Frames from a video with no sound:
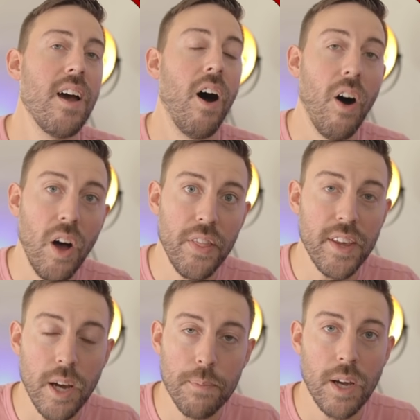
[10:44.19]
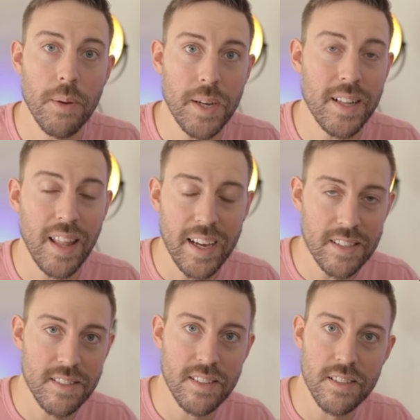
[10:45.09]
on the upcoming
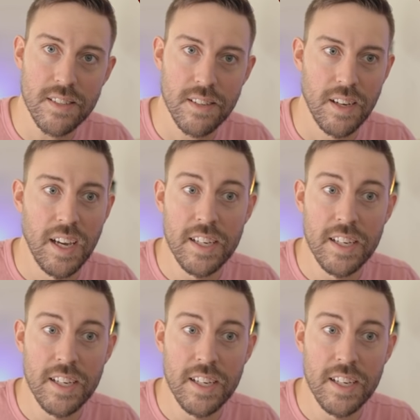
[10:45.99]
Lexus